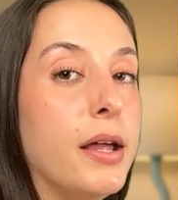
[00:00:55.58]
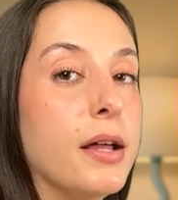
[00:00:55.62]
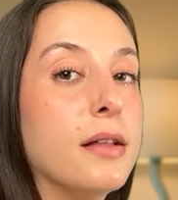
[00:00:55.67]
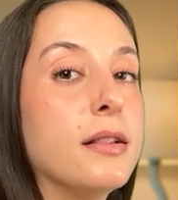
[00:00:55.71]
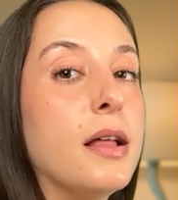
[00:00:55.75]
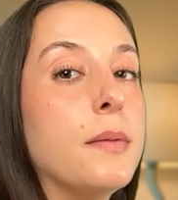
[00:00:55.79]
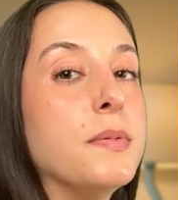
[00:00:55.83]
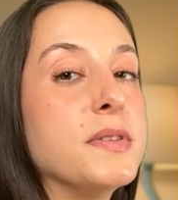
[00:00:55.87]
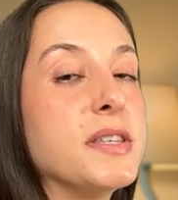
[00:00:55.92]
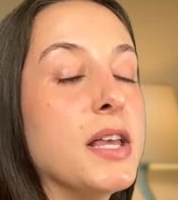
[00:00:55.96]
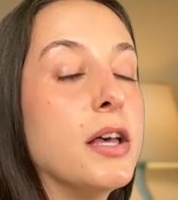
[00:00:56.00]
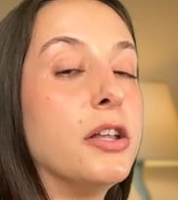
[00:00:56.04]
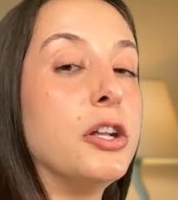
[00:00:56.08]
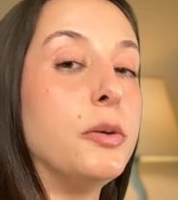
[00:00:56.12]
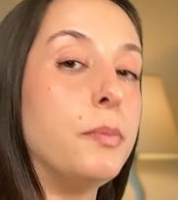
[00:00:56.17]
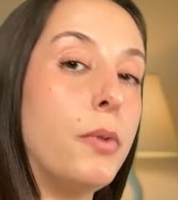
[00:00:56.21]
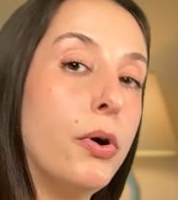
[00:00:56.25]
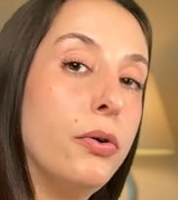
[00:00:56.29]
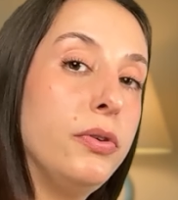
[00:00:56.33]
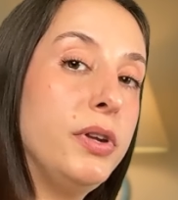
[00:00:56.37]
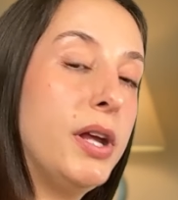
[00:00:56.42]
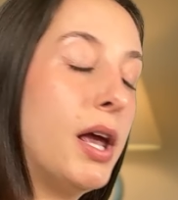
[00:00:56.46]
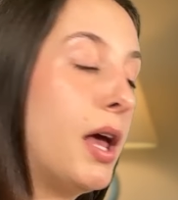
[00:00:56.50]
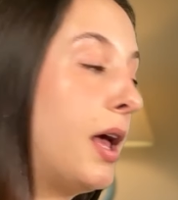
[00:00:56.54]
Klebsiella
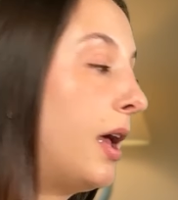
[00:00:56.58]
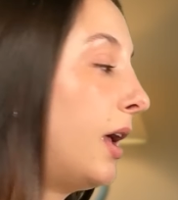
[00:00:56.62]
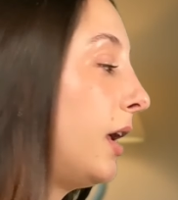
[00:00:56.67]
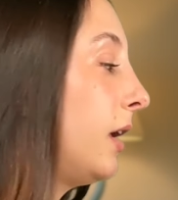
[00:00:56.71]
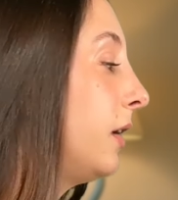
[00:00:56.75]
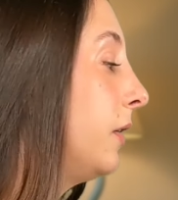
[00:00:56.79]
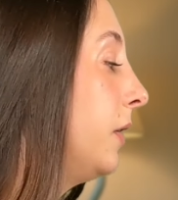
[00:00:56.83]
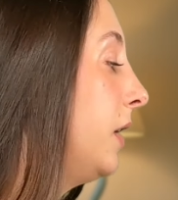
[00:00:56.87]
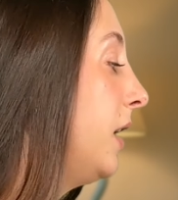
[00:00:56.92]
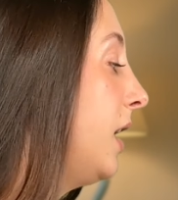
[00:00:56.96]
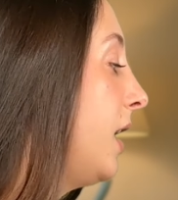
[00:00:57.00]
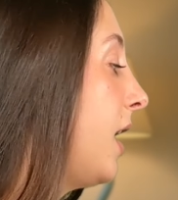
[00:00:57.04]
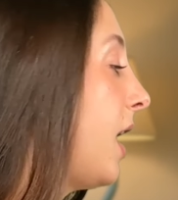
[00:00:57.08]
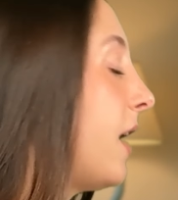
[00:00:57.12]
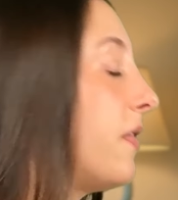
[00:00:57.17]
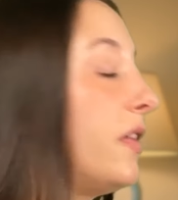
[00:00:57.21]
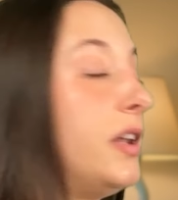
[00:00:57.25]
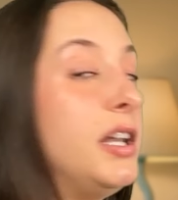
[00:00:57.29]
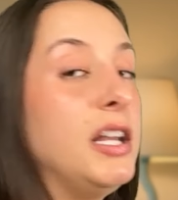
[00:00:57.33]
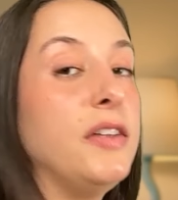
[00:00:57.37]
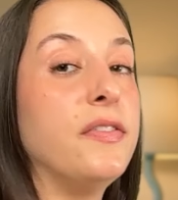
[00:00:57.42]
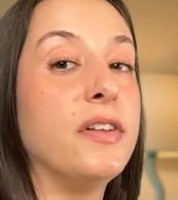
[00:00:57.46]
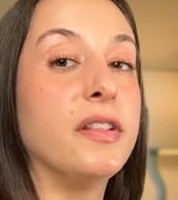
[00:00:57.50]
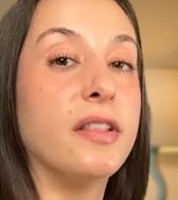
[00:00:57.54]
pneumoniae, and then
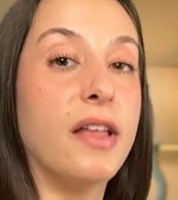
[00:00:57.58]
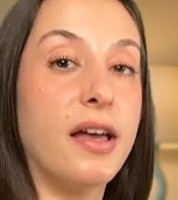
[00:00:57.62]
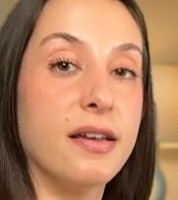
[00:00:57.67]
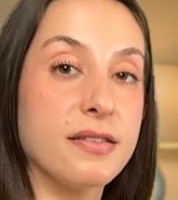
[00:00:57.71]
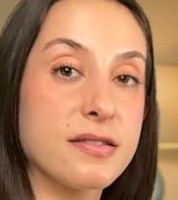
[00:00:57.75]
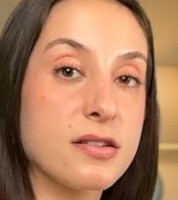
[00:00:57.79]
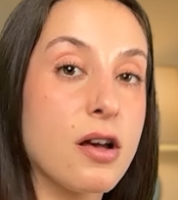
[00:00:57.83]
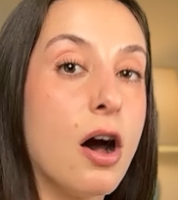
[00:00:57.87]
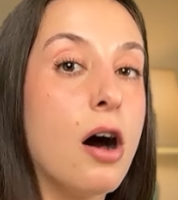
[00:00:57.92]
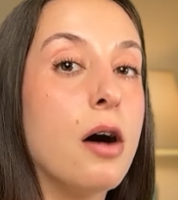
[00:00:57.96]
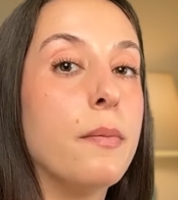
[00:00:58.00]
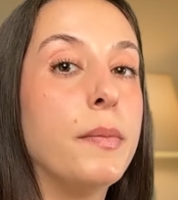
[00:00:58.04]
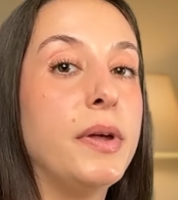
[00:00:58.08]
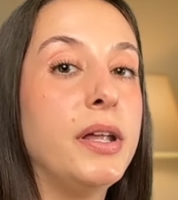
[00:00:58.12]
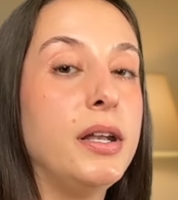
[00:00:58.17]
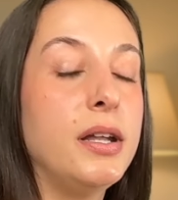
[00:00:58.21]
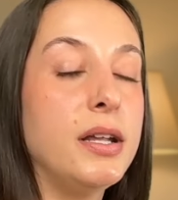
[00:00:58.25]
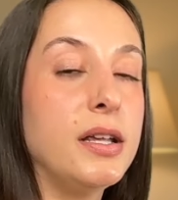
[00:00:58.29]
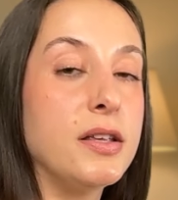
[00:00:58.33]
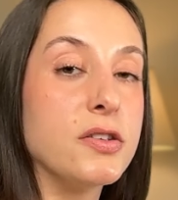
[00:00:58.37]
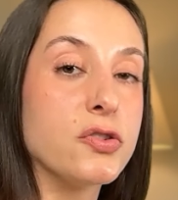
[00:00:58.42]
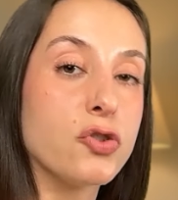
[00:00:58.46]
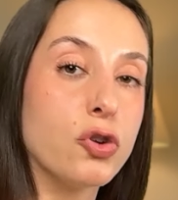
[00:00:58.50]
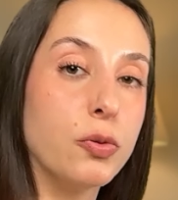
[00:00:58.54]
even less common
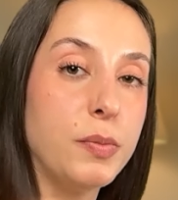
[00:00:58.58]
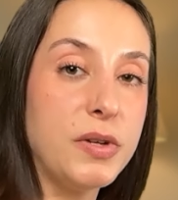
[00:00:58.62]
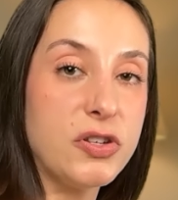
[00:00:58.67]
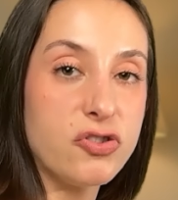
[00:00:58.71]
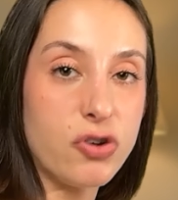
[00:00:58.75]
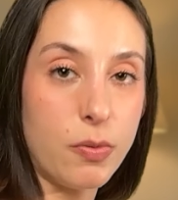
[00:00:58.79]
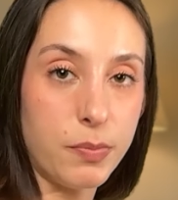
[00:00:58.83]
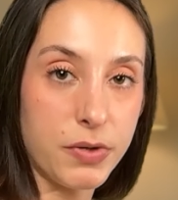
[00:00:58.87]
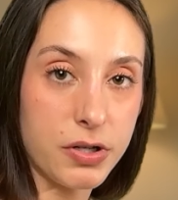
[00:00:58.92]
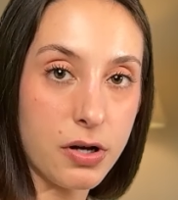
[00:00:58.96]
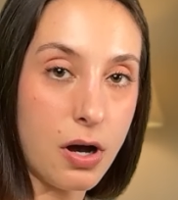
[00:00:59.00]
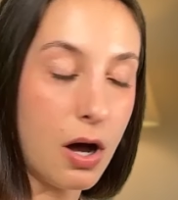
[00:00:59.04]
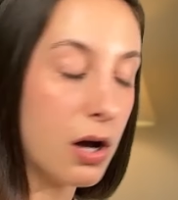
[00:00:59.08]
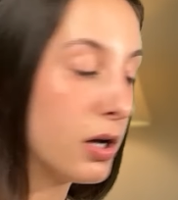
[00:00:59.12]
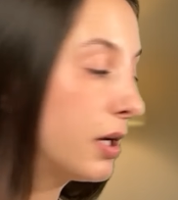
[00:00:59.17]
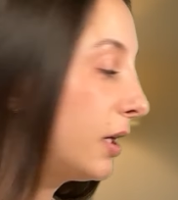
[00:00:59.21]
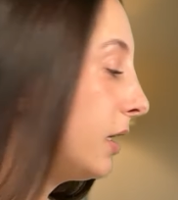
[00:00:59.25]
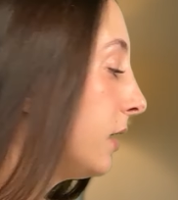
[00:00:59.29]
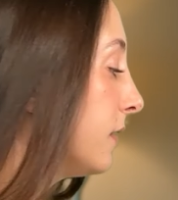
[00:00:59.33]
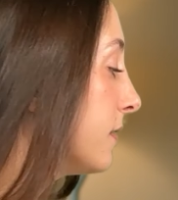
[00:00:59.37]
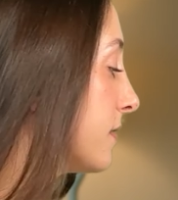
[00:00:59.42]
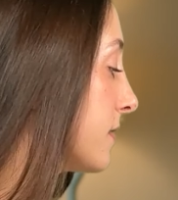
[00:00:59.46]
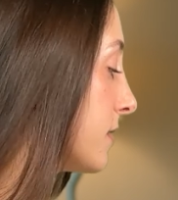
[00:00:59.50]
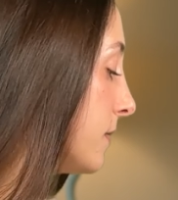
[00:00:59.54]
is Group B
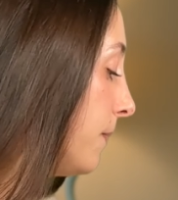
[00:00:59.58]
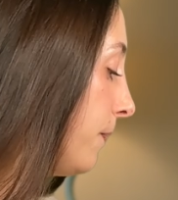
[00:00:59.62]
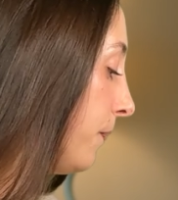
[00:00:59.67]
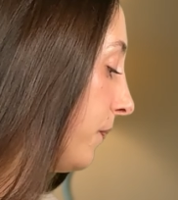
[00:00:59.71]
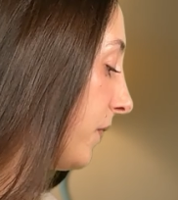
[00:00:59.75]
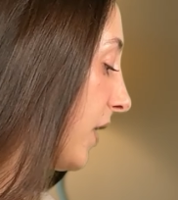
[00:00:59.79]
streptococcus,